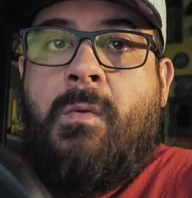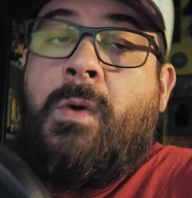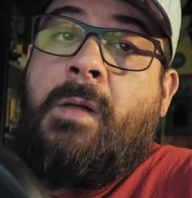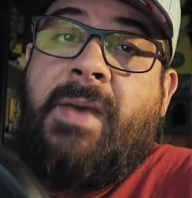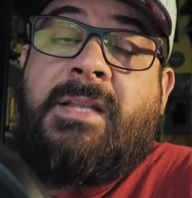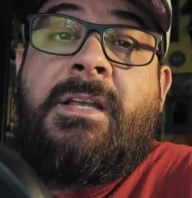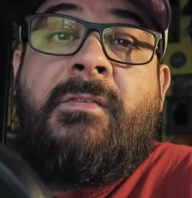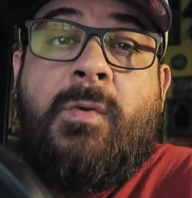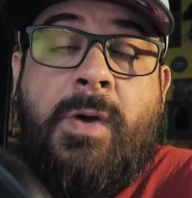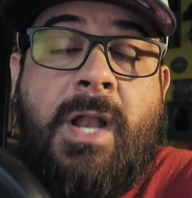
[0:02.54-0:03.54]
Well met
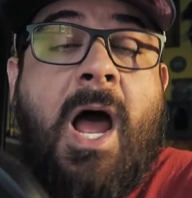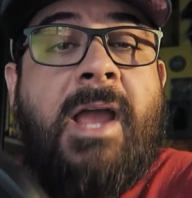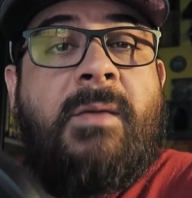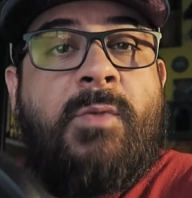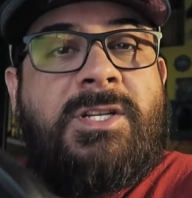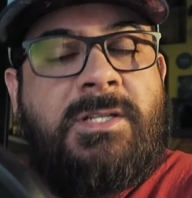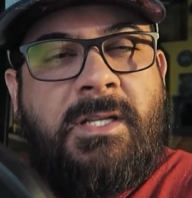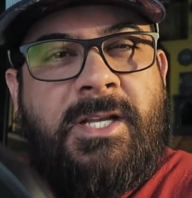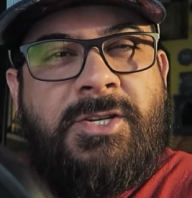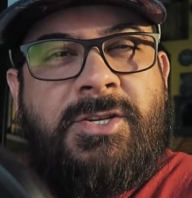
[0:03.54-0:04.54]
everyone, I am Rich the
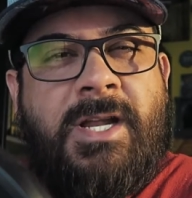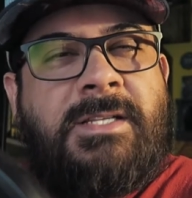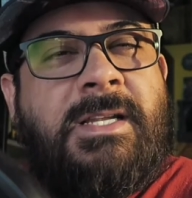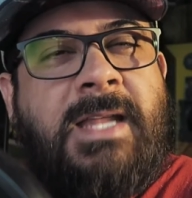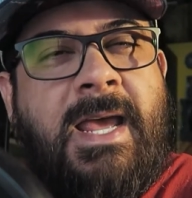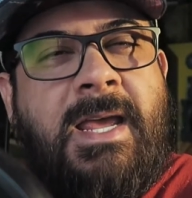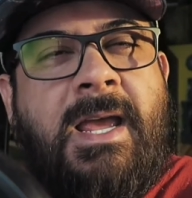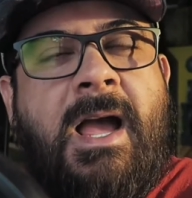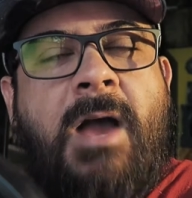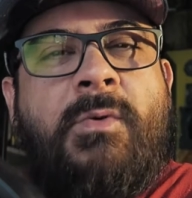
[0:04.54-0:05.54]
Lich, and
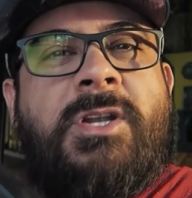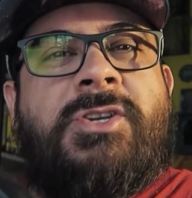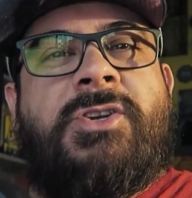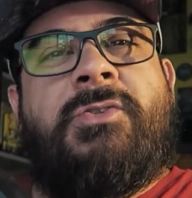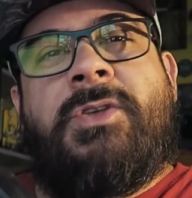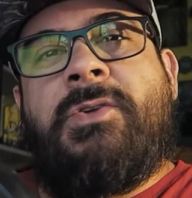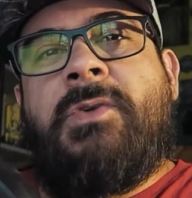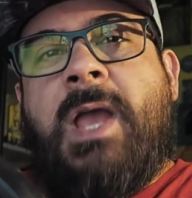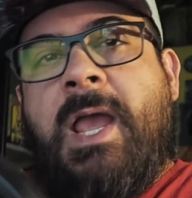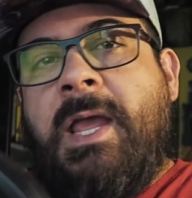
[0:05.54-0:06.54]
today I want to show
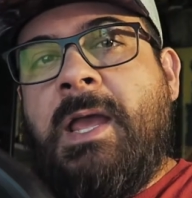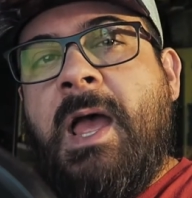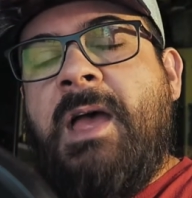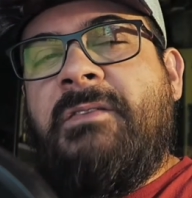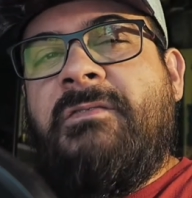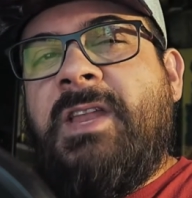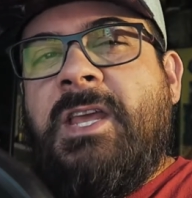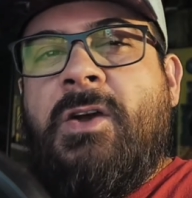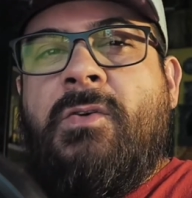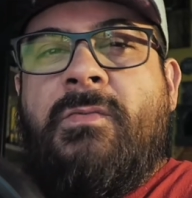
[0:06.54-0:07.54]
you a
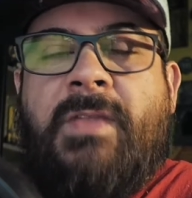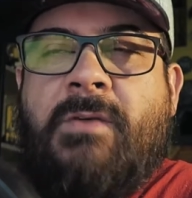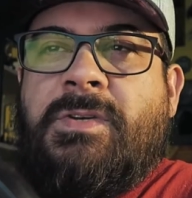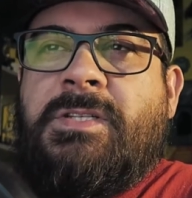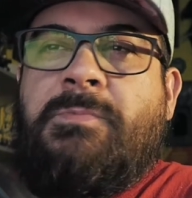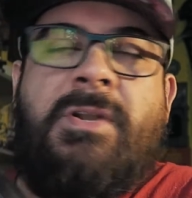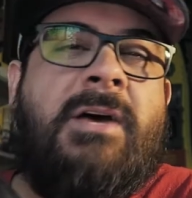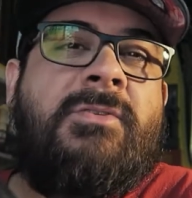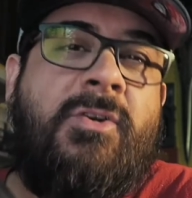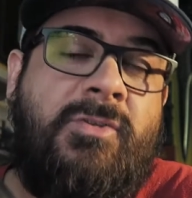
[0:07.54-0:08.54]
video that was put
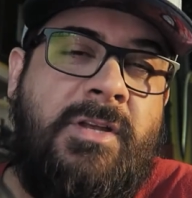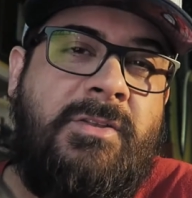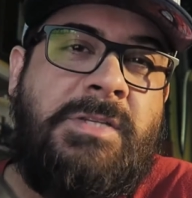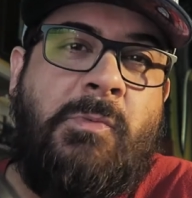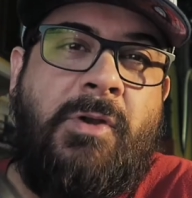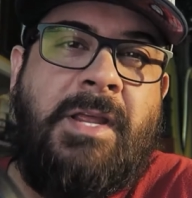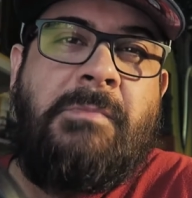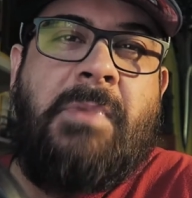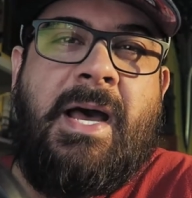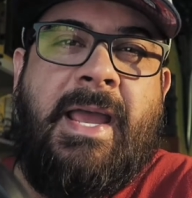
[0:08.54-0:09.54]
out earlier this morning
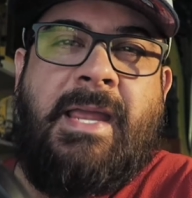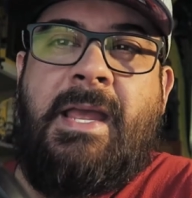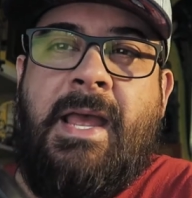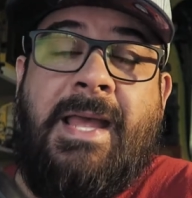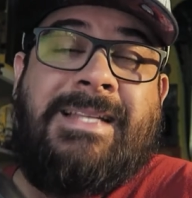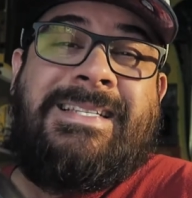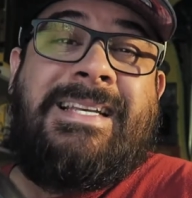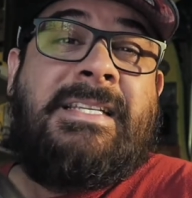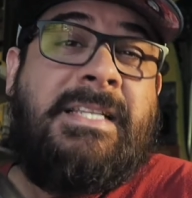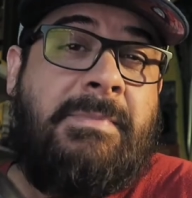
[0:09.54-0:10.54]
by
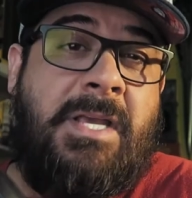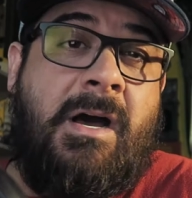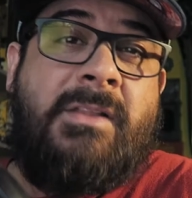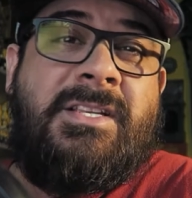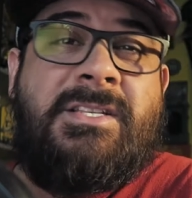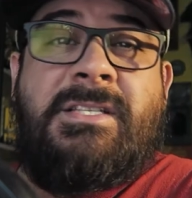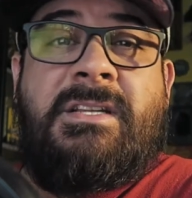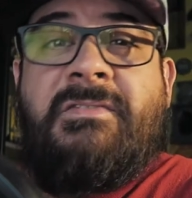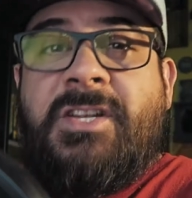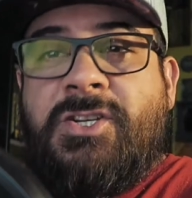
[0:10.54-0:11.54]
D&D Beyond. This is an
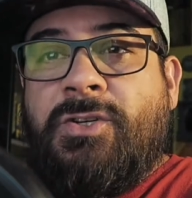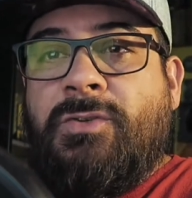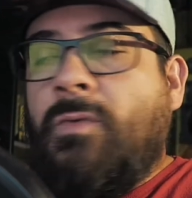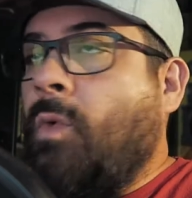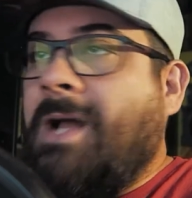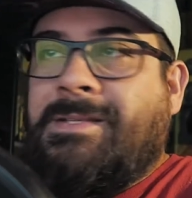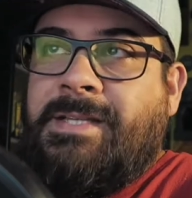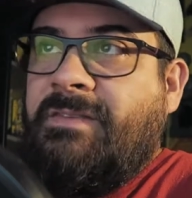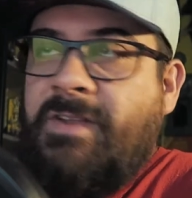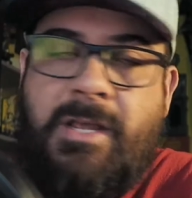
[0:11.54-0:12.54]
official
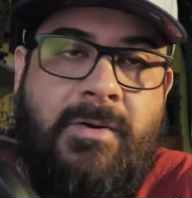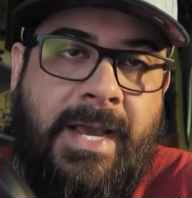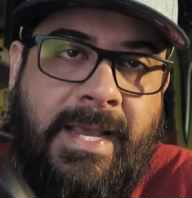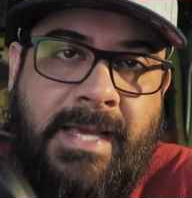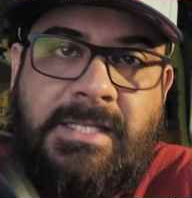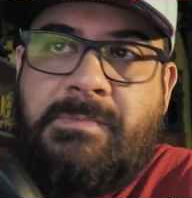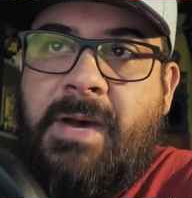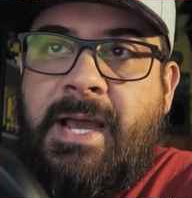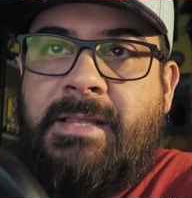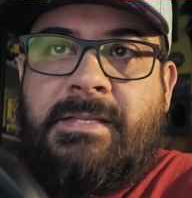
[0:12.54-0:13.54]
WotC video, I guess,
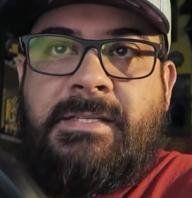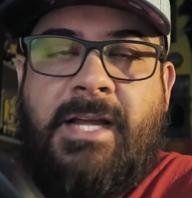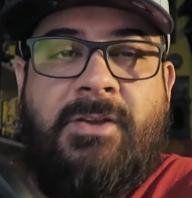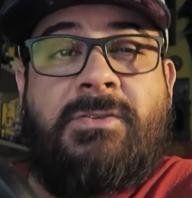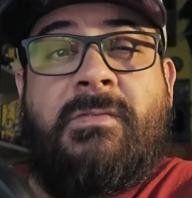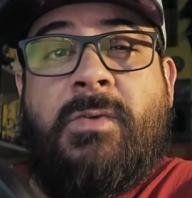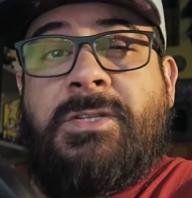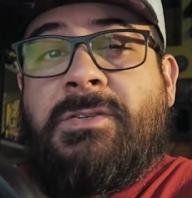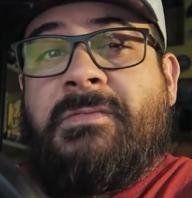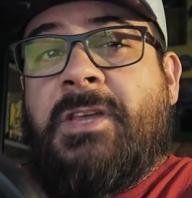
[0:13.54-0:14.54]
by the designers of
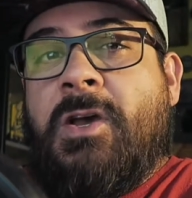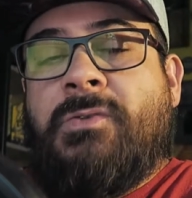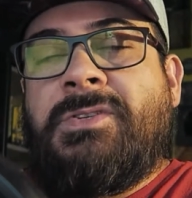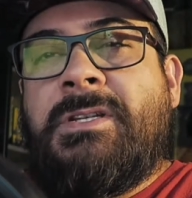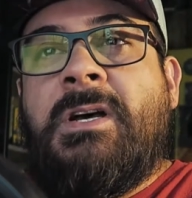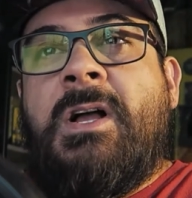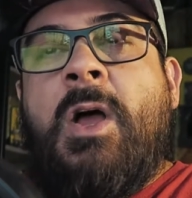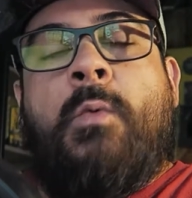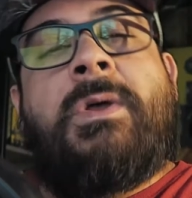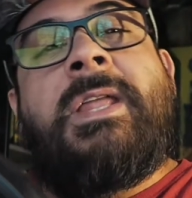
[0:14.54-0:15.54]
Wizards of the Coast,
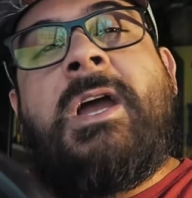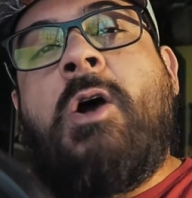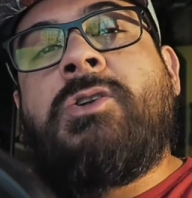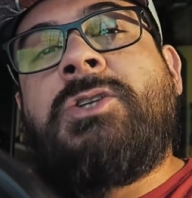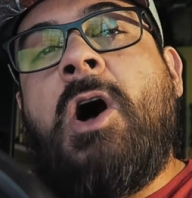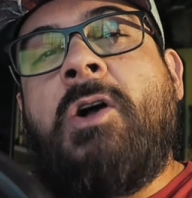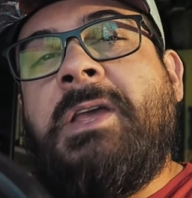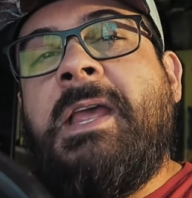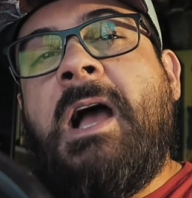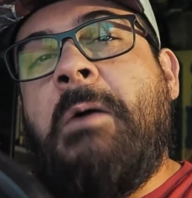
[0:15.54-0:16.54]
where they are
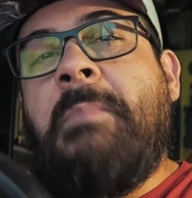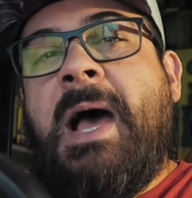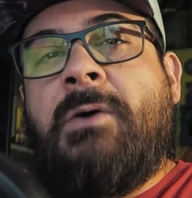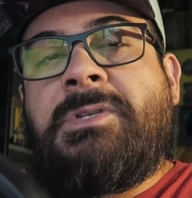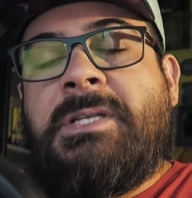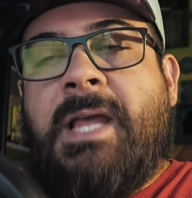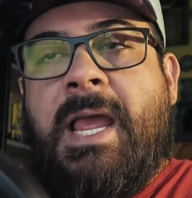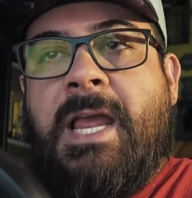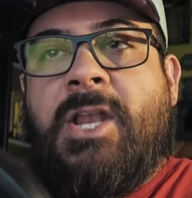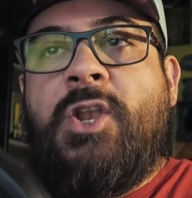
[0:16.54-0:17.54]
talking about
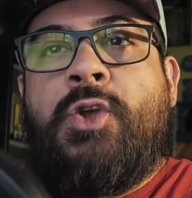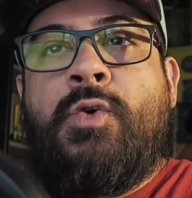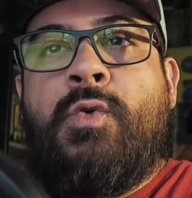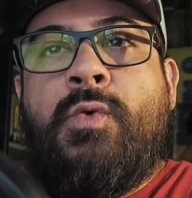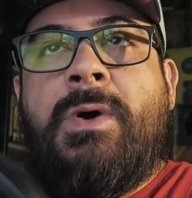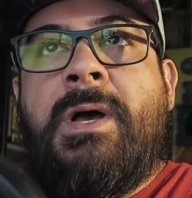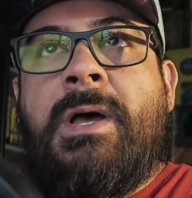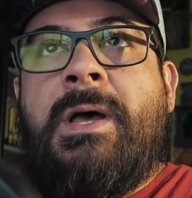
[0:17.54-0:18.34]
a new